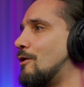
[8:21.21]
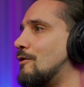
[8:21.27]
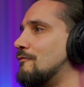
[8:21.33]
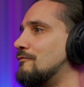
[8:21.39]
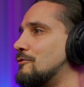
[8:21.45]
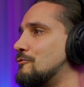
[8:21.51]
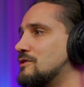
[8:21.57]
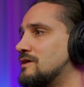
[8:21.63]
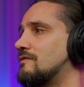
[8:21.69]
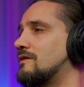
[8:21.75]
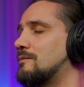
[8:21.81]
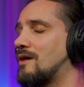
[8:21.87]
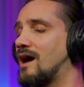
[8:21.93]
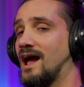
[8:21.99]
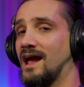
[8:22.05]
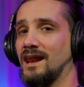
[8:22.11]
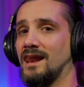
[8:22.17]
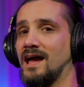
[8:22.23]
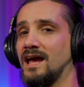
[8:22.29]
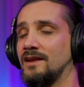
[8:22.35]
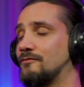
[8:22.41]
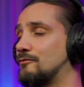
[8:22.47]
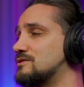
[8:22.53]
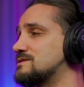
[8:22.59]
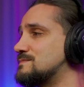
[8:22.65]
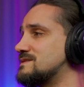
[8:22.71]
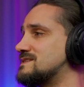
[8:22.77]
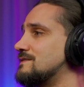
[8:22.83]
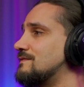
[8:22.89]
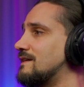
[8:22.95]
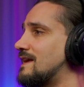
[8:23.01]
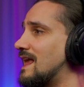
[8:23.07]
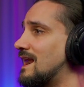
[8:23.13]
of a reverb highlight for a
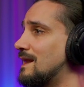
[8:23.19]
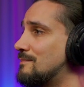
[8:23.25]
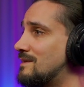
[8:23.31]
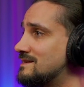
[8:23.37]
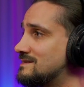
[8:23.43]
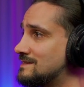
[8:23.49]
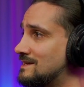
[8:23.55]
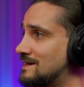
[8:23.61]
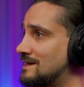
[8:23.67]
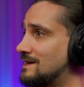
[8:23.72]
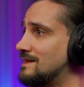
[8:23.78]
specific element,